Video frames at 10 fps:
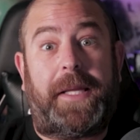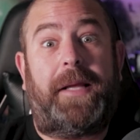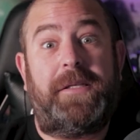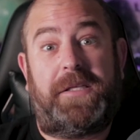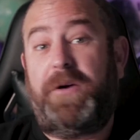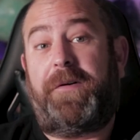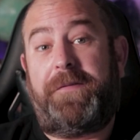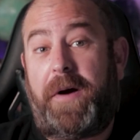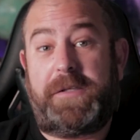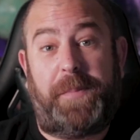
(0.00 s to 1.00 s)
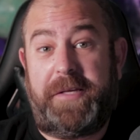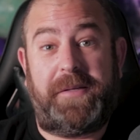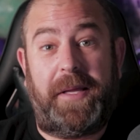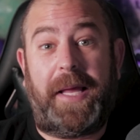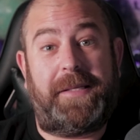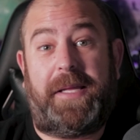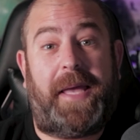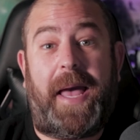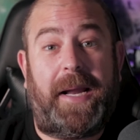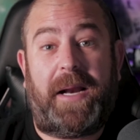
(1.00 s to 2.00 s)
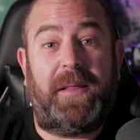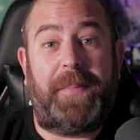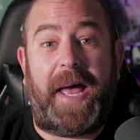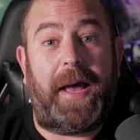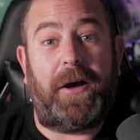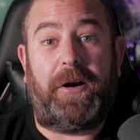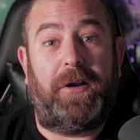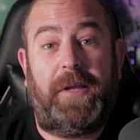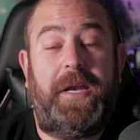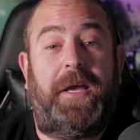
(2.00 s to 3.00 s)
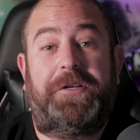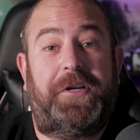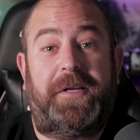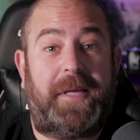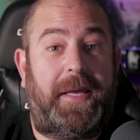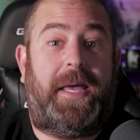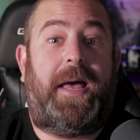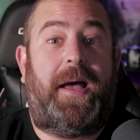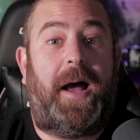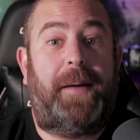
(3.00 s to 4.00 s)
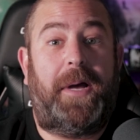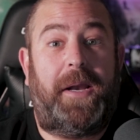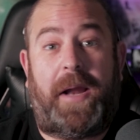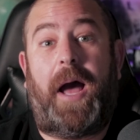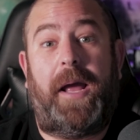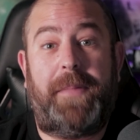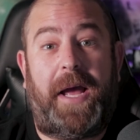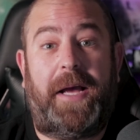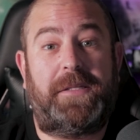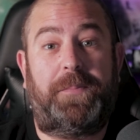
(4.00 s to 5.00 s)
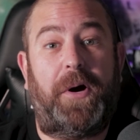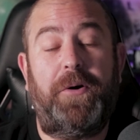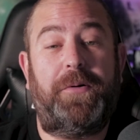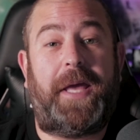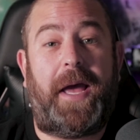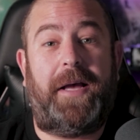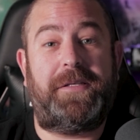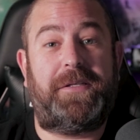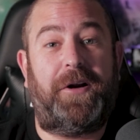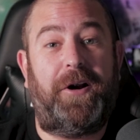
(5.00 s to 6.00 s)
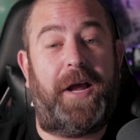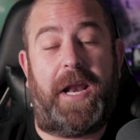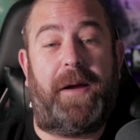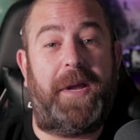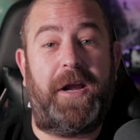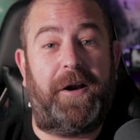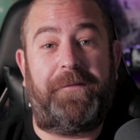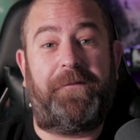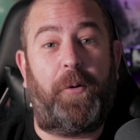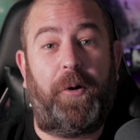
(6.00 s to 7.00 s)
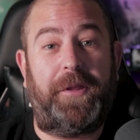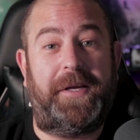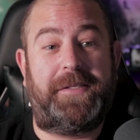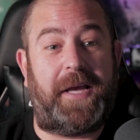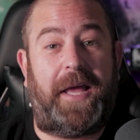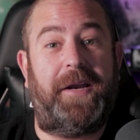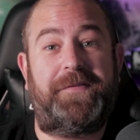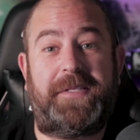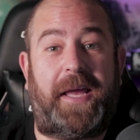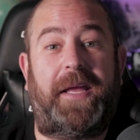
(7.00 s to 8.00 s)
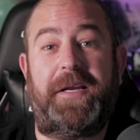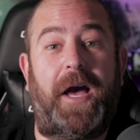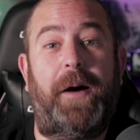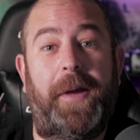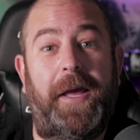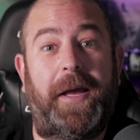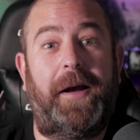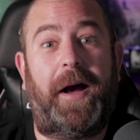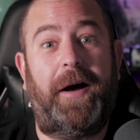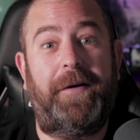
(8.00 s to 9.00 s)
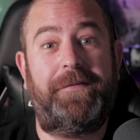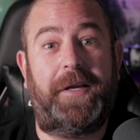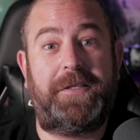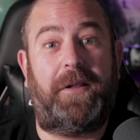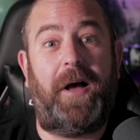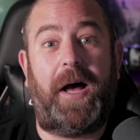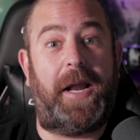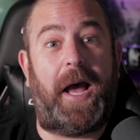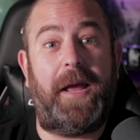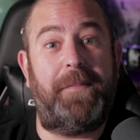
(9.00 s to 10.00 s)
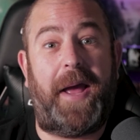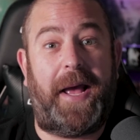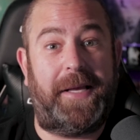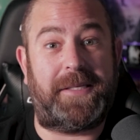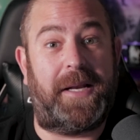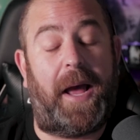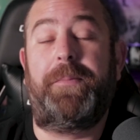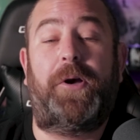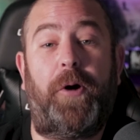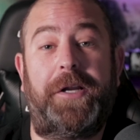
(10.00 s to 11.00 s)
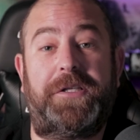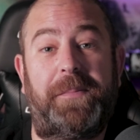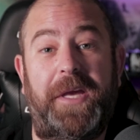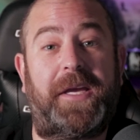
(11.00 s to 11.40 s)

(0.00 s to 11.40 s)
then Silver Fox basically lets the cat out of the bag on her lineage and is like, yeah, I'm an Imass Bonecaster, and I'm here for this kind of second coming of the Talon Imass, and I'm going to be